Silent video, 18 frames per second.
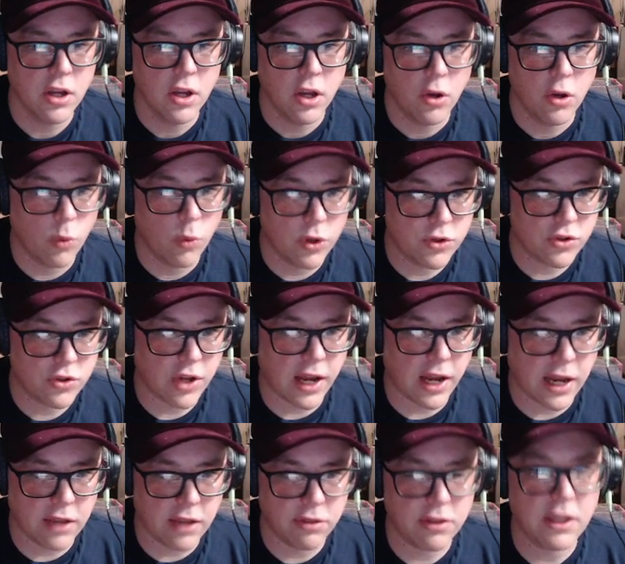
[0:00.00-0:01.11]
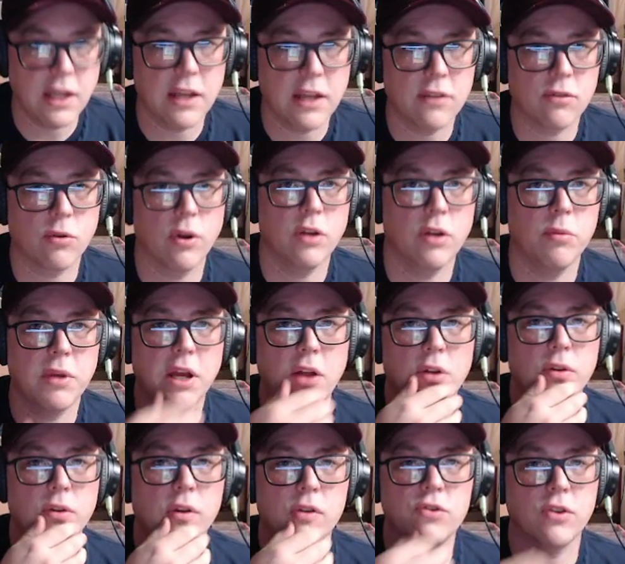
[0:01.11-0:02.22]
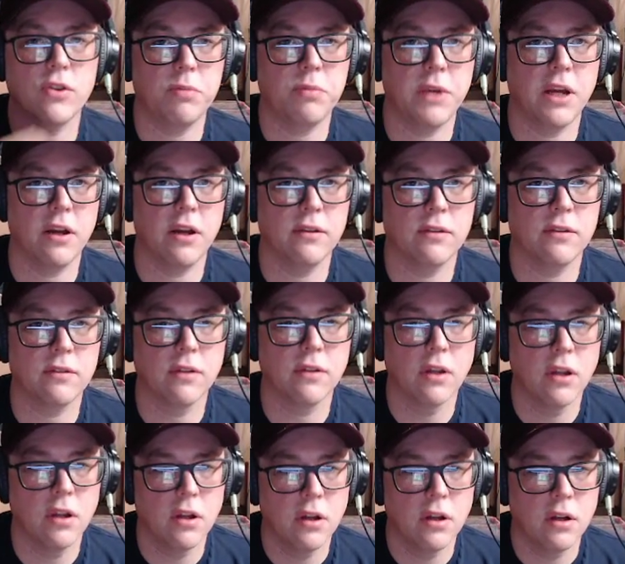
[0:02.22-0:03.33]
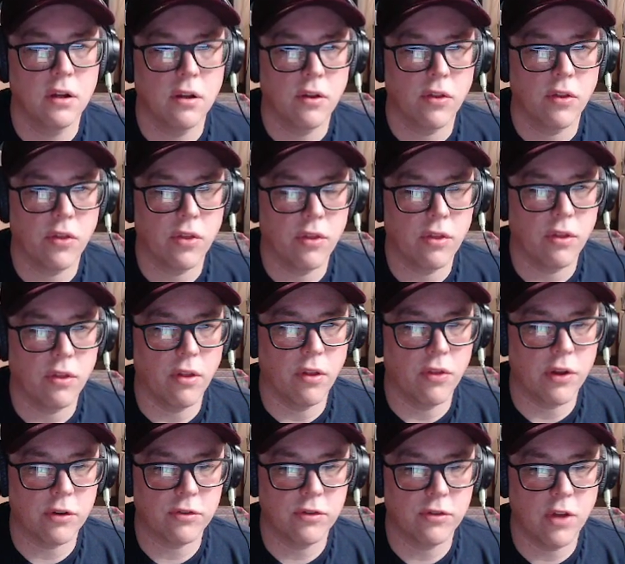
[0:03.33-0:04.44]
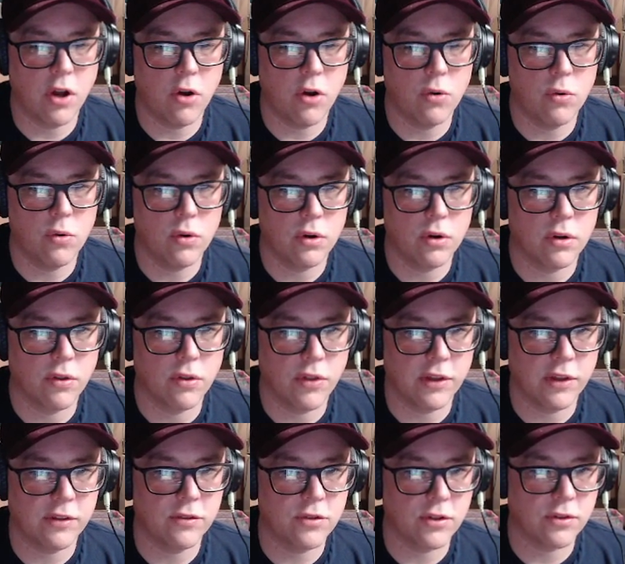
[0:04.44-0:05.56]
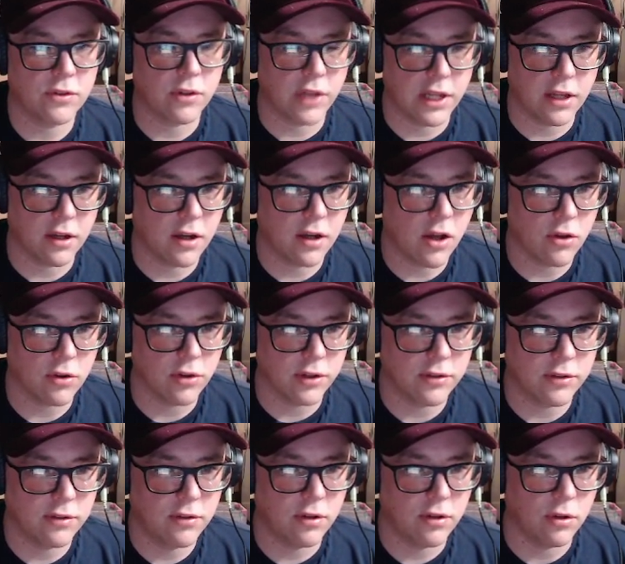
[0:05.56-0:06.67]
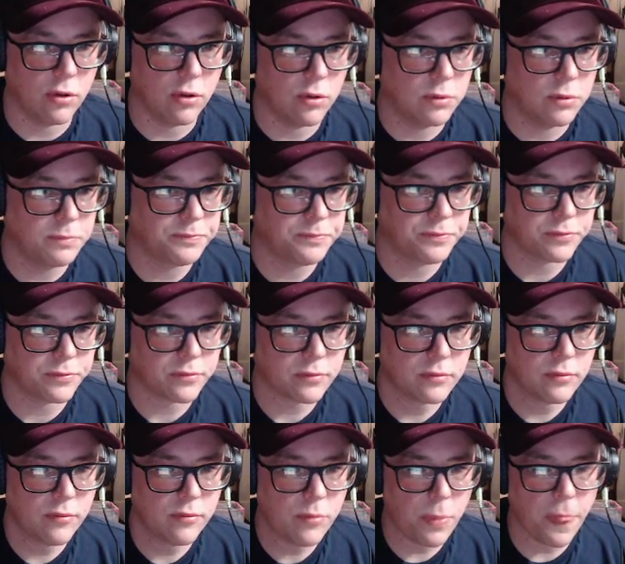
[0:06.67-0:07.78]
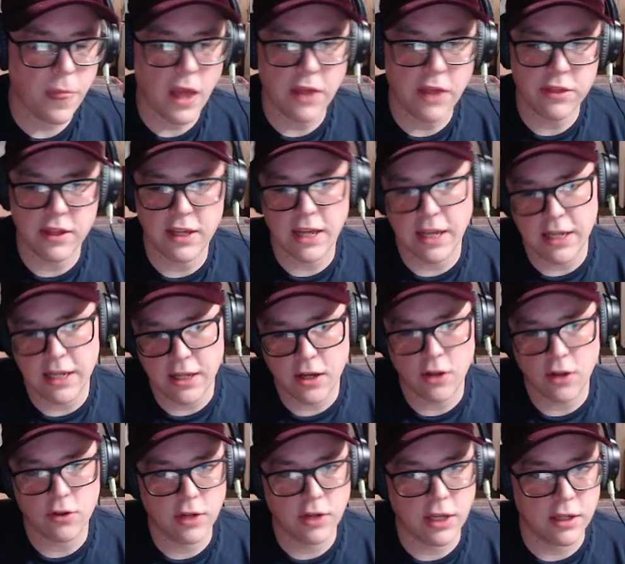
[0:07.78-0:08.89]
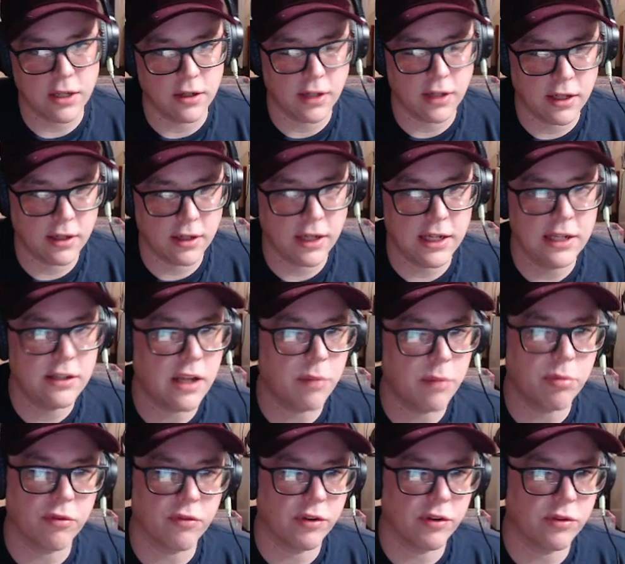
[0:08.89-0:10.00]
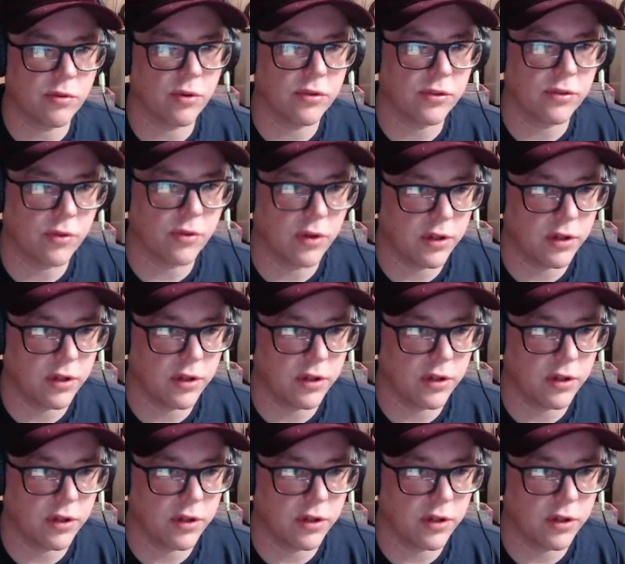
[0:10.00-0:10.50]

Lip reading: which I think it's going to be colorless just because there's no. This is just like a colorless 2. I think any type of resource is going to